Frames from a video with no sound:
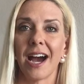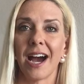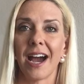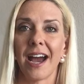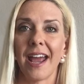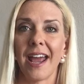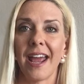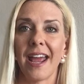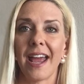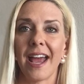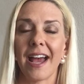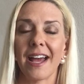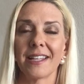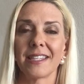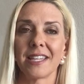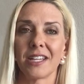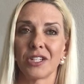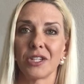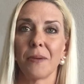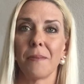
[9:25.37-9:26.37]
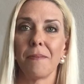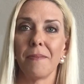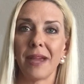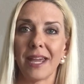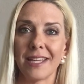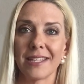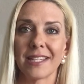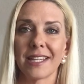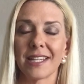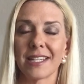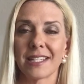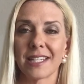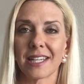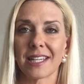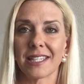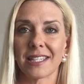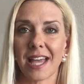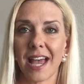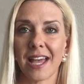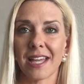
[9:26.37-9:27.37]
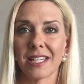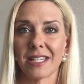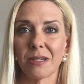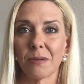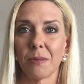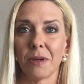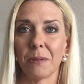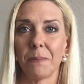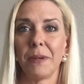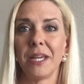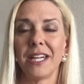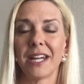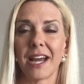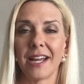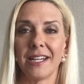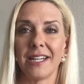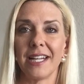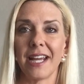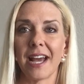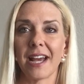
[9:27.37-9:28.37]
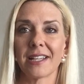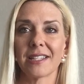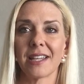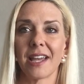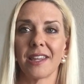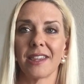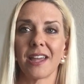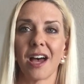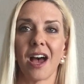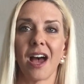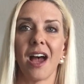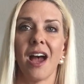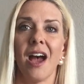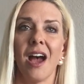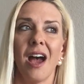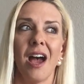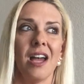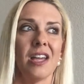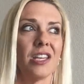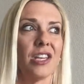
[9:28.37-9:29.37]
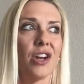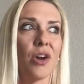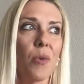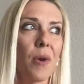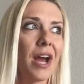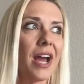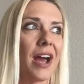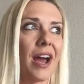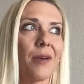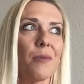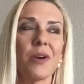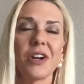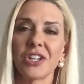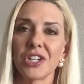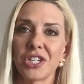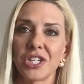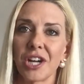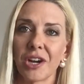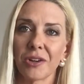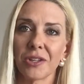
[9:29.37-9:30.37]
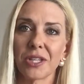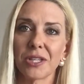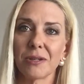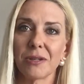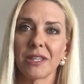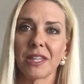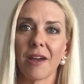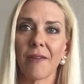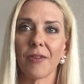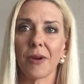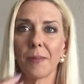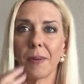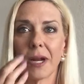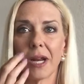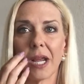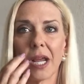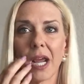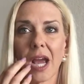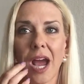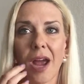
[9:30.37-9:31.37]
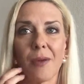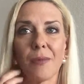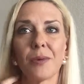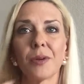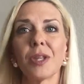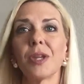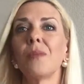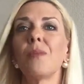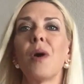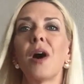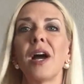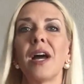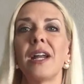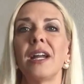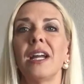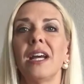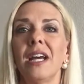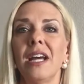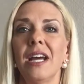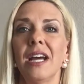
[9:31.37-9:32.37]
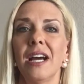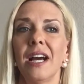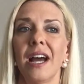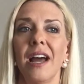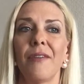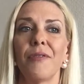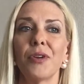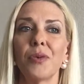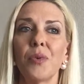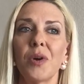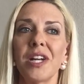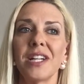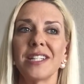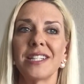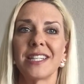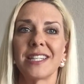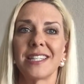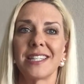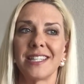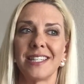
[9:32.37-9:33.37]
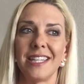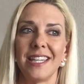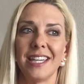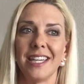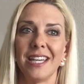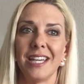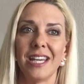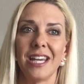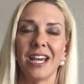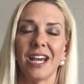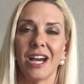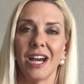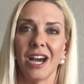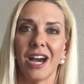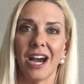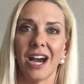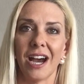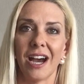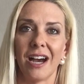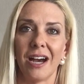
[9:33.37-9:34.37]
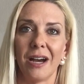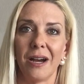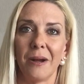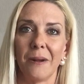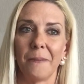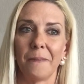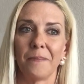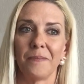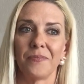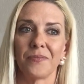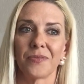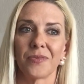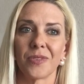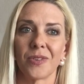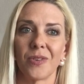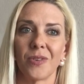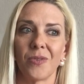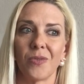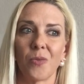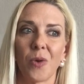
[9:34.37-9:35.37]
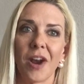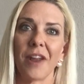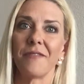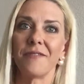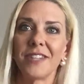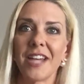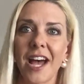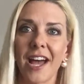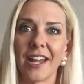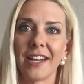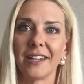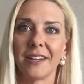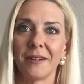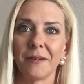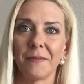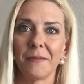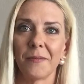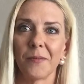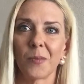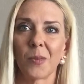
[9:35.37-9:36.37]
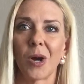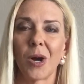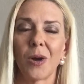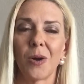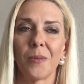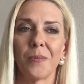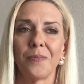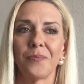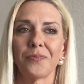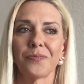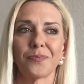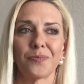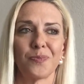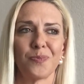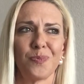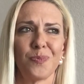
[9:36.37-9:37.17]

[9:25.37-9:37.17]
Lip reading: I had such amazing success with P90X. I thought, you know what? I want to share this with everybody. I really want everyone to see what I've done. Well,